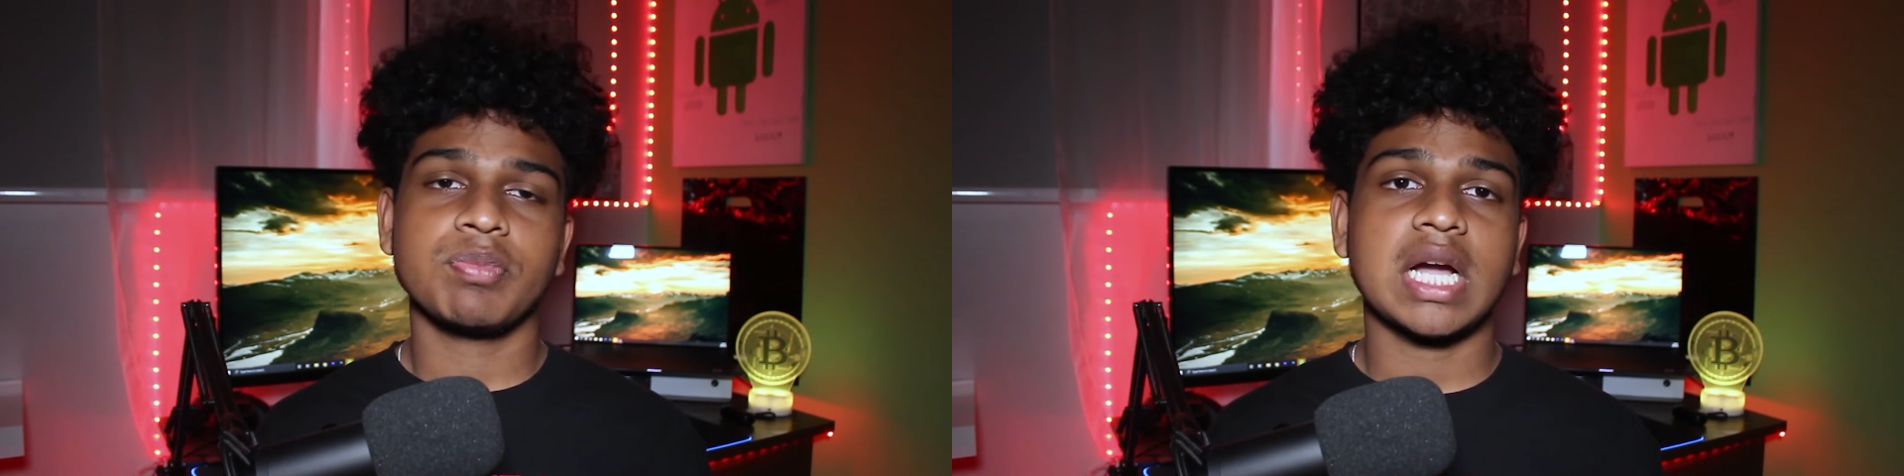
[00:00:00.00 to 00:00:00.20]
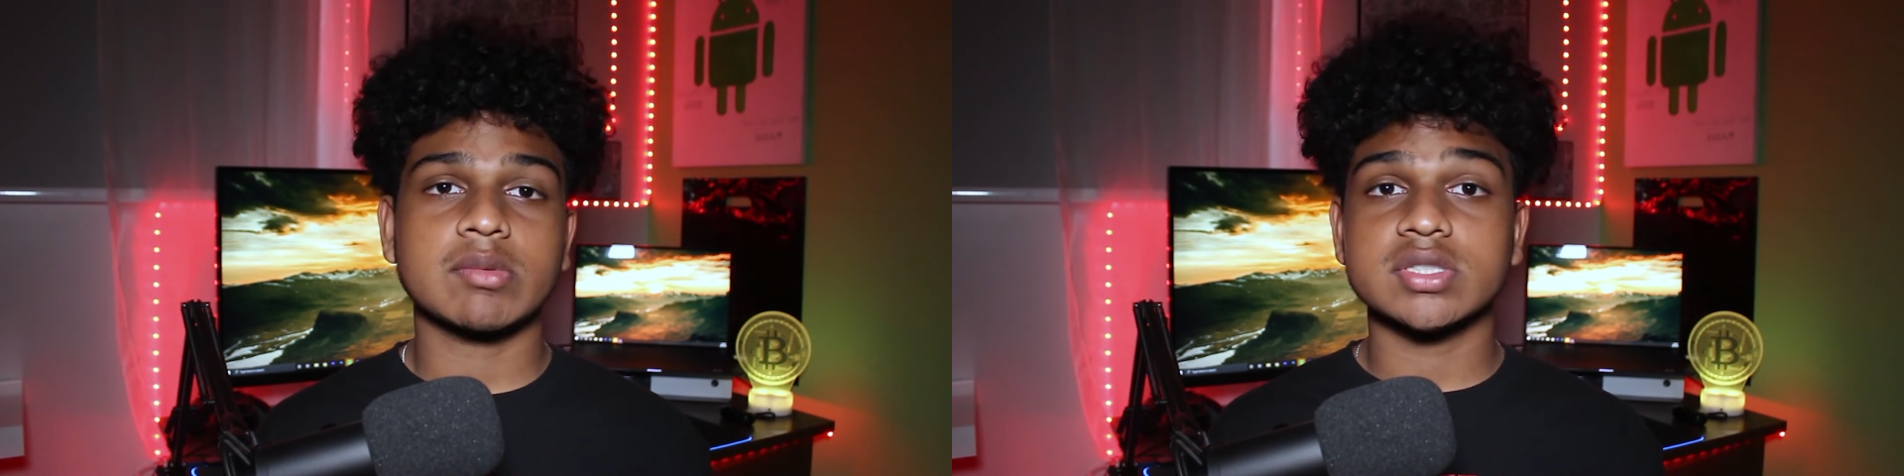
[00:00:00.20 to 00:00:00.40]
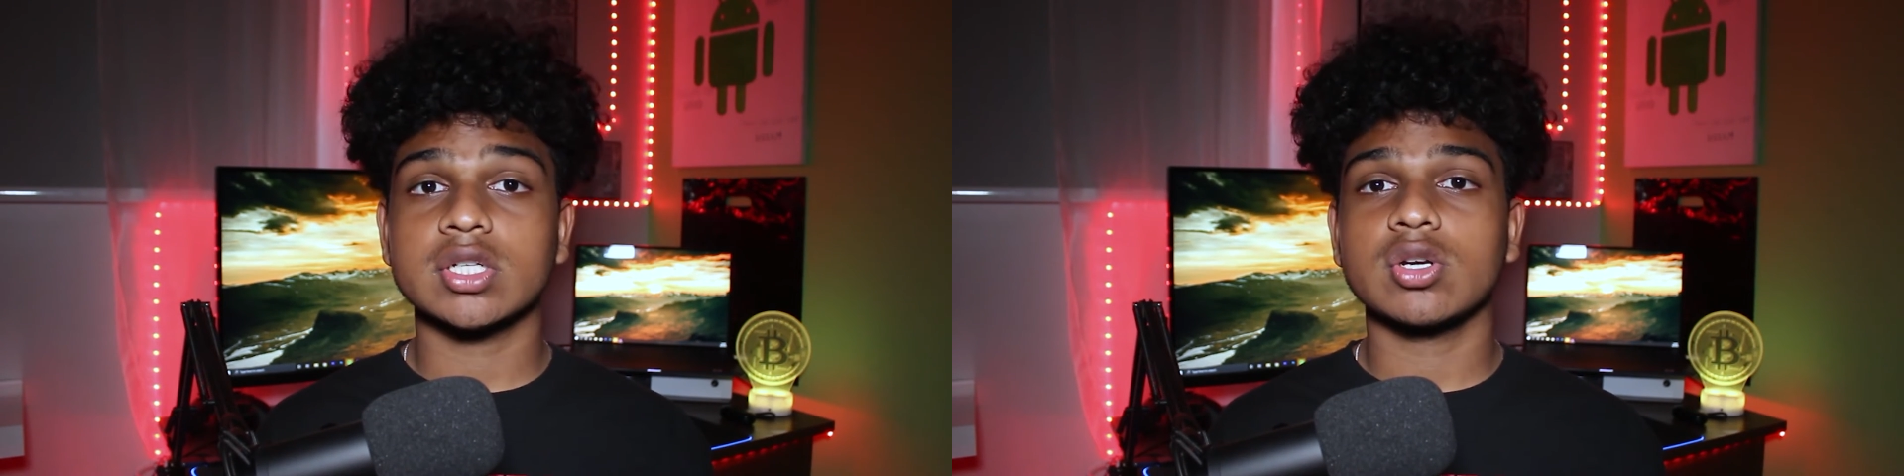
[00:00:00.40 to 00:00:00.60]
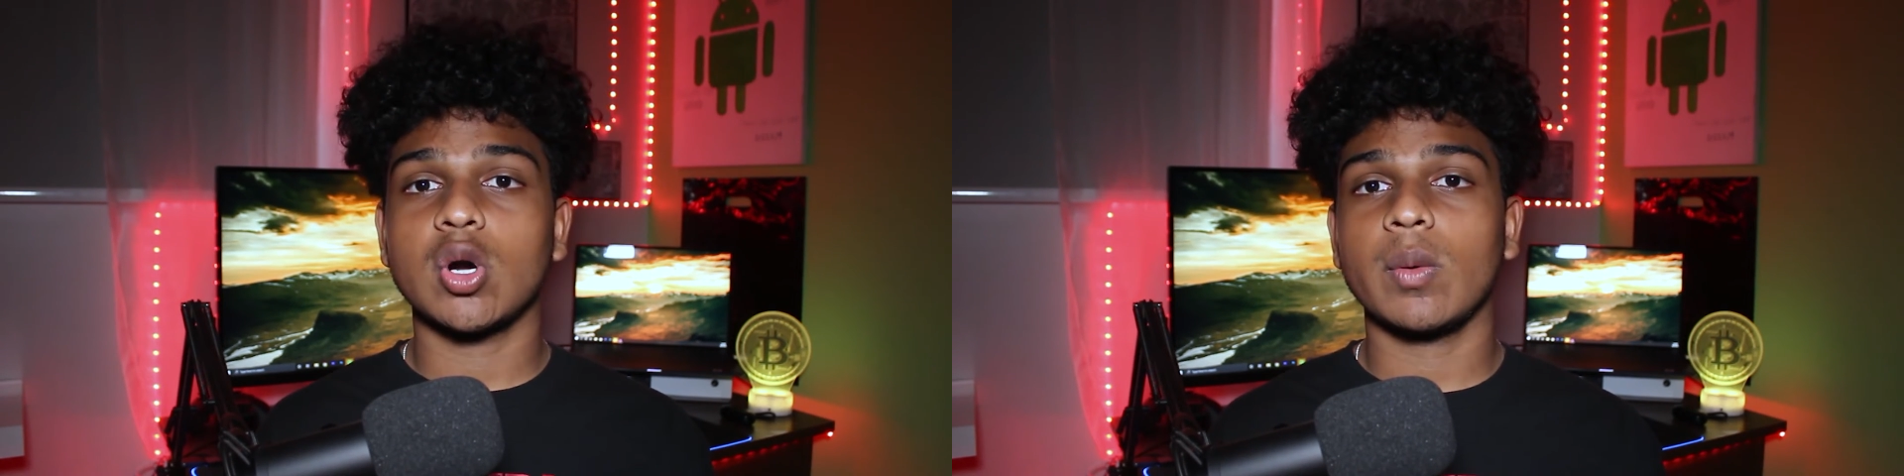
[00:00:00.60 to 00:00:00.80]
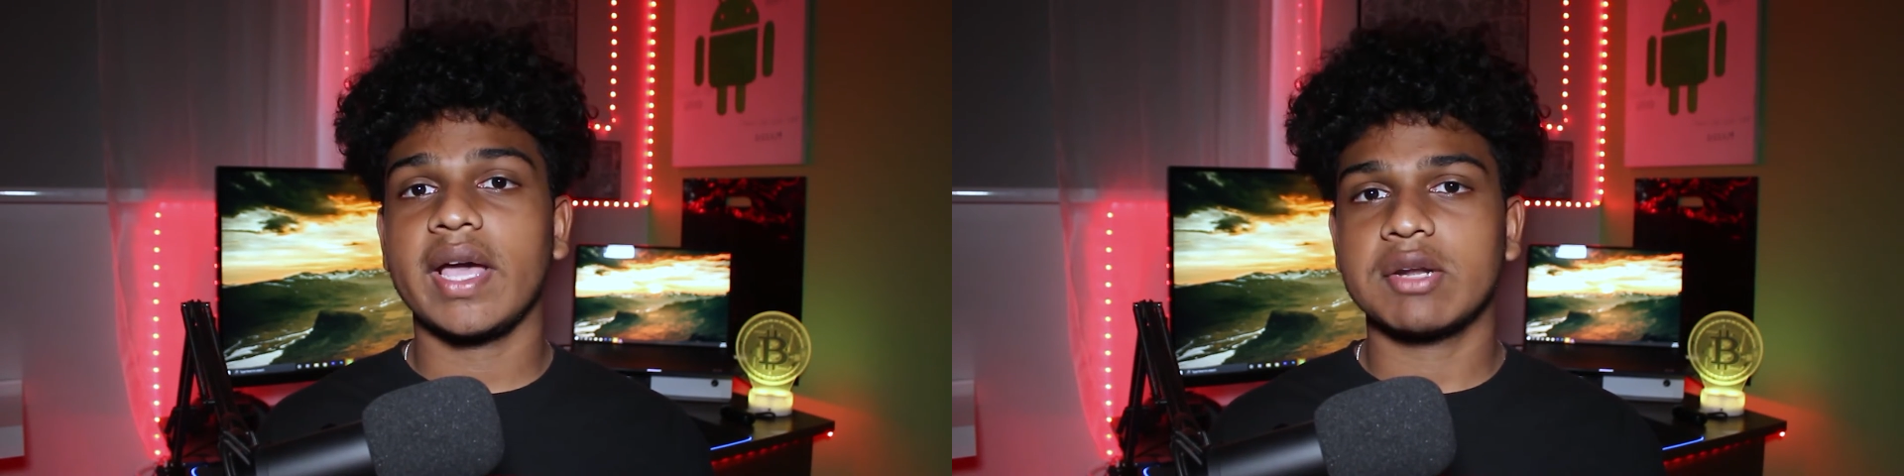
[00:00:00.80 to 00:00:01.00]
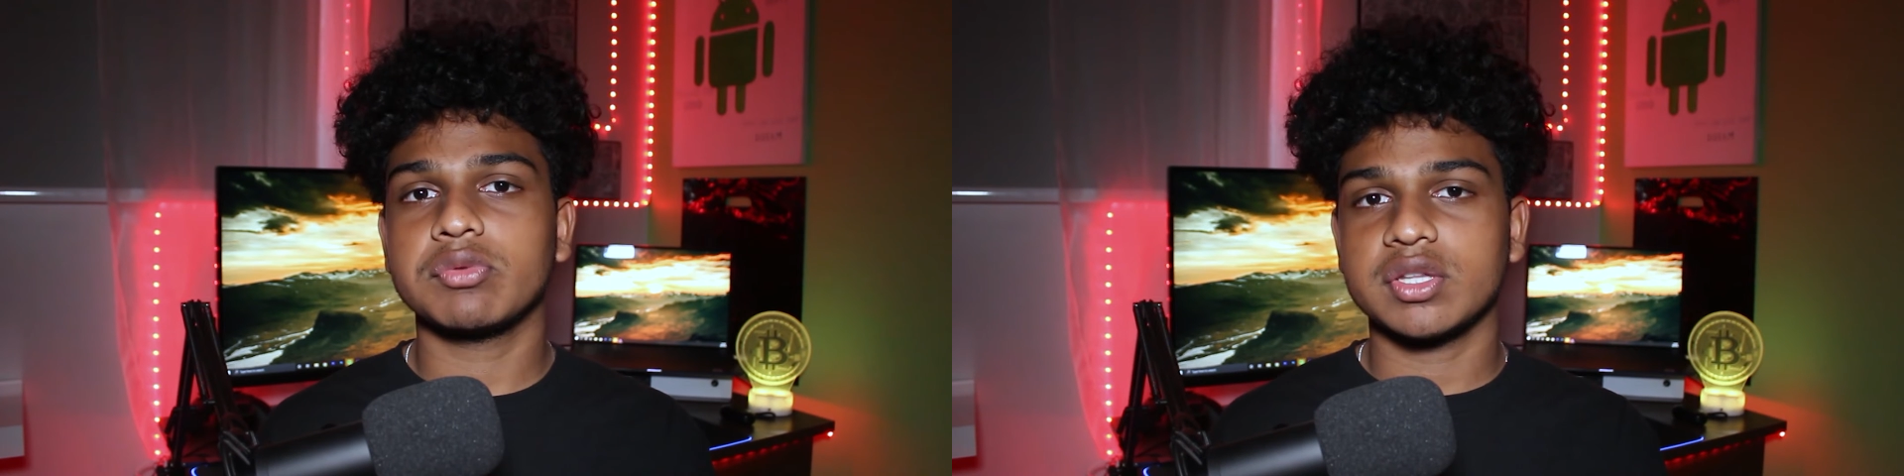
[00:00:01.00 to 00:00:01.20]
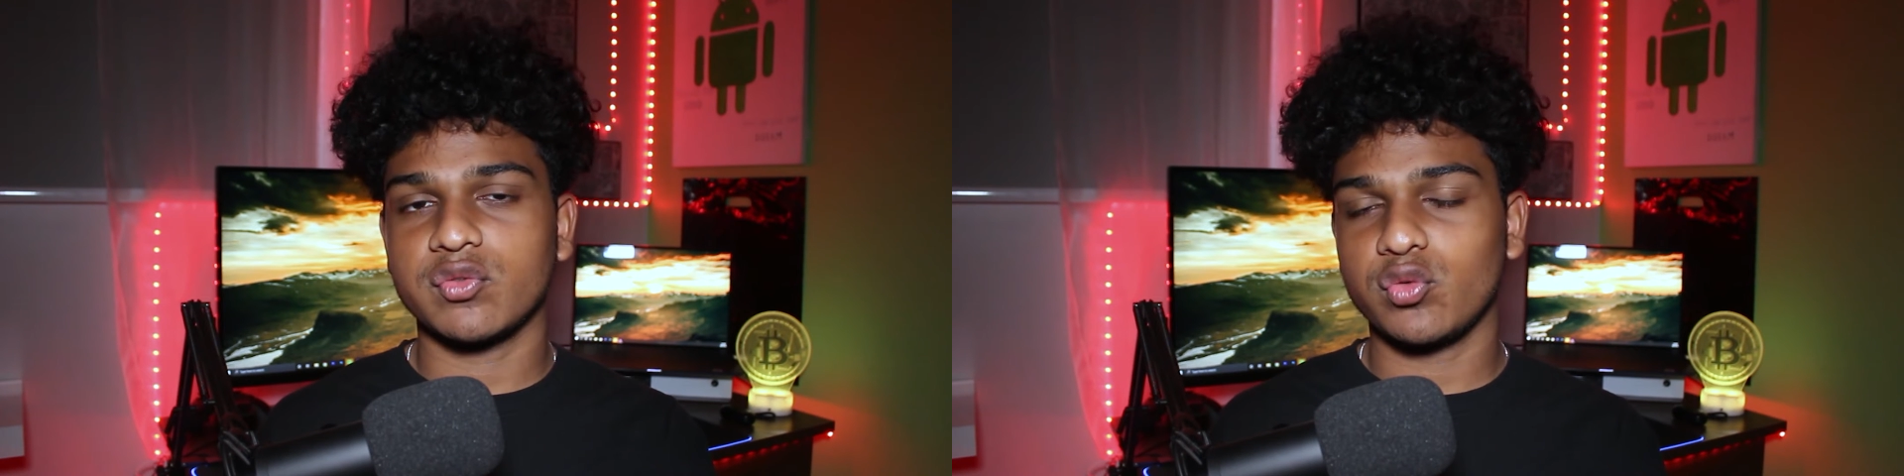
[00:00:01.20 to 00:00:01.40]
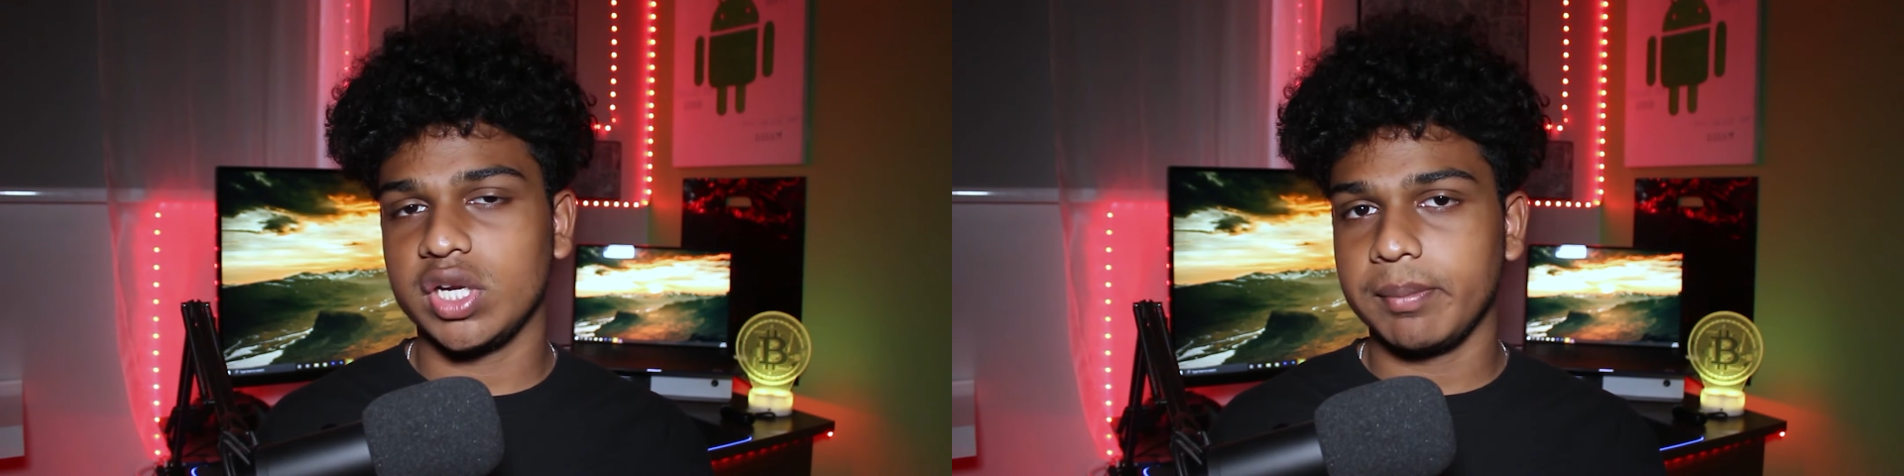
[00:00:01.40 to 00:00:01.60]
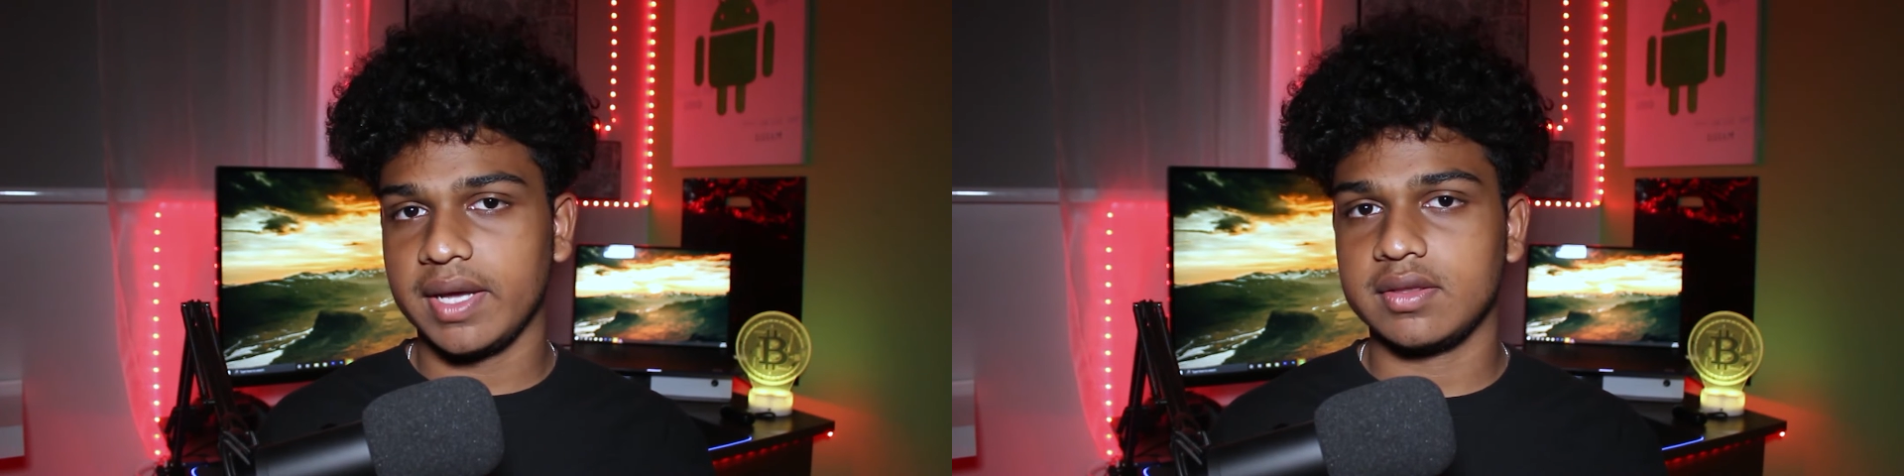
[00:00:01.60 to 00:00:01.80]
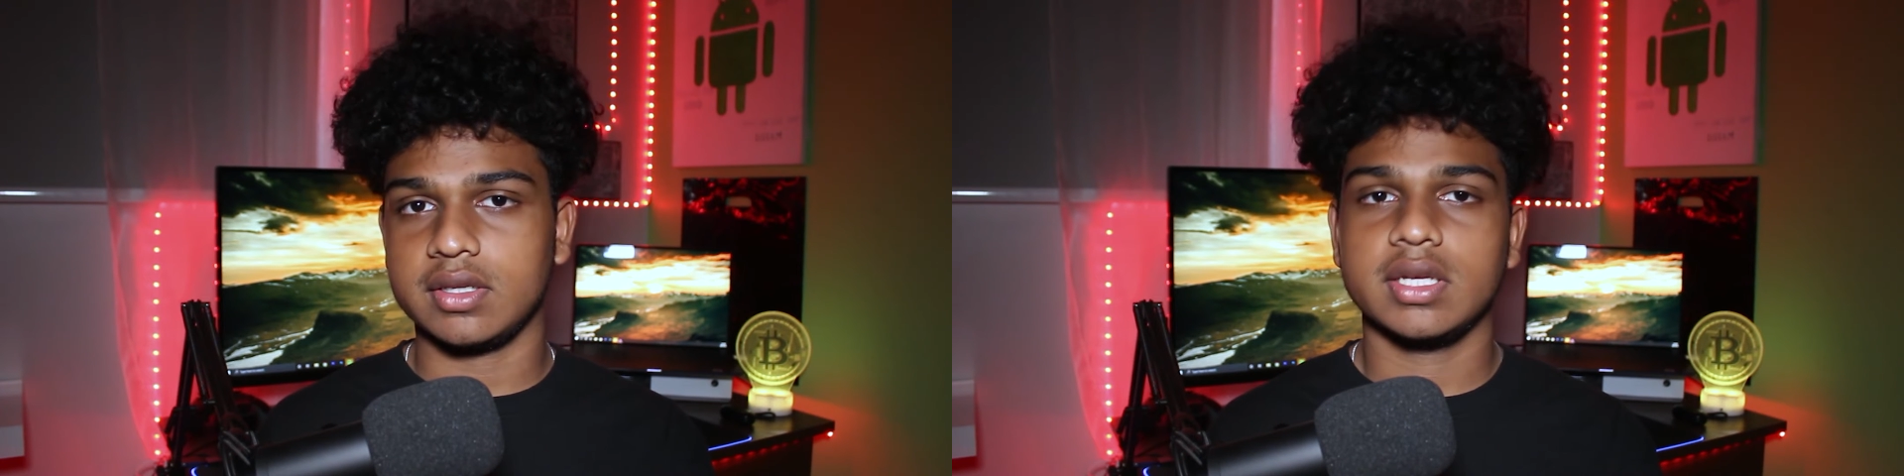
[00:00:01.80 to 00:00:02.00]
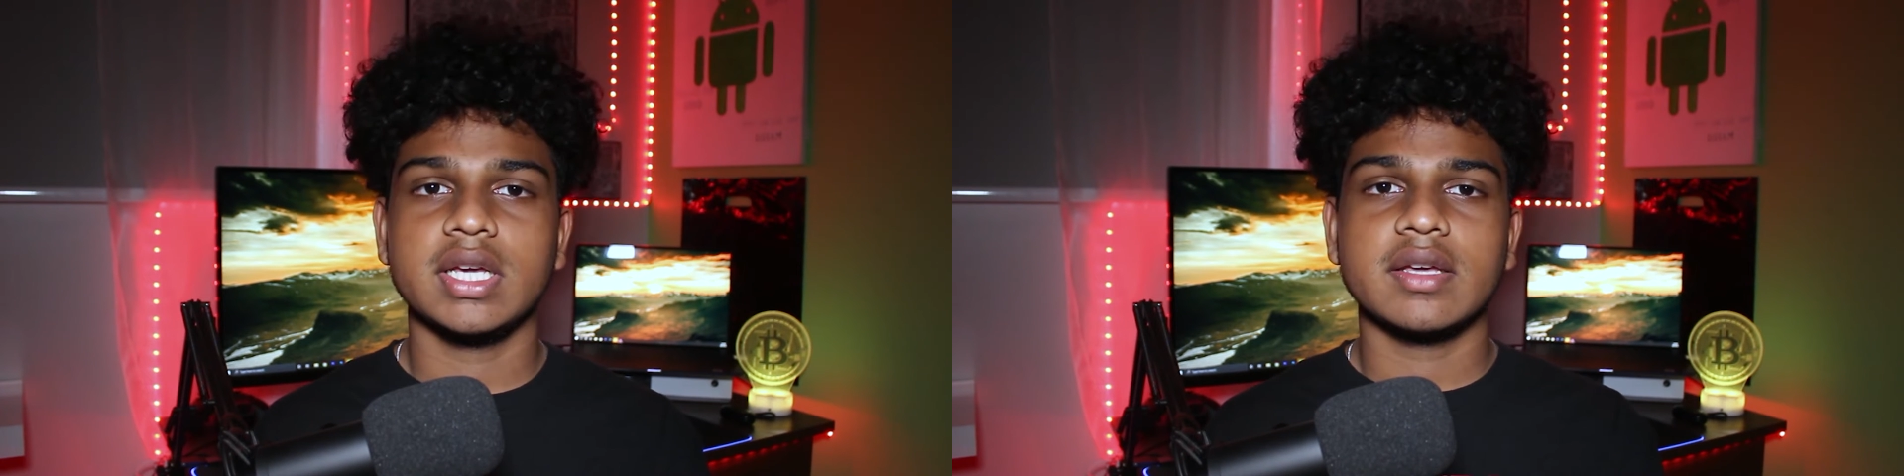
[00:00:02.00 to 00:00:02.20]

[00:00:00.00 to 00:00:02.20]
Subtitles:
I'm just going to go ahead with the free method.